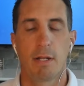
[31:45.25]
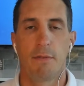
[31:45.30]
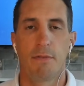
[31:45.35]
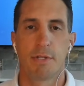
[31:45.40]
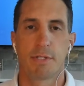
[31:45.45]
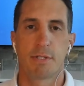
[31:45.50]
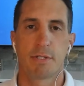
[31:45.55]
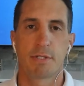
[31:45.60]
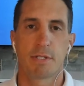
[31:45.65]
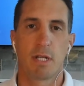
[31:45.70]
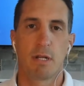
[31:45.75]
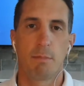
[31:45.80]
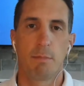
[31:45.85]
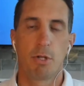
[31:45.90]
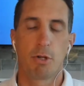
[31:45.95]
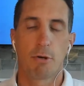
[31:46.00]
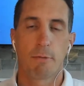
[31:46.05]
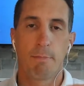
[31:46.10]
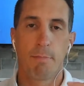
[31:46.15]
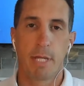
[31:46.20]
And this is going to be
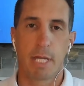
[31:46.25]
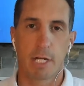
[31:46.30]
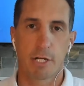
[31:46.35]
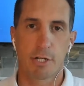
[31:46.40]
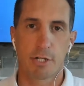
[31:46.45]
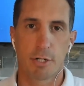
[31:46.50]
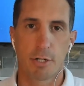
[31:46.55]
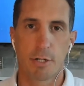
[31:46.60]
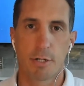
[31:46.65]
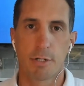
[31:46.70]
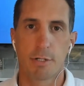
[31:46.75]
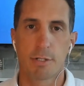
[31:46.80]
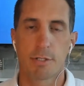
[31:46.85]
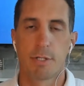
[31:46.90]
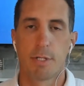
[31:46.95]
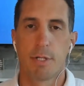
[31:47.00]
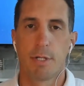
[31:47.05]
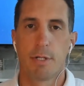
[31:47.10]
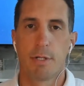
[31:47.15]
your pictures,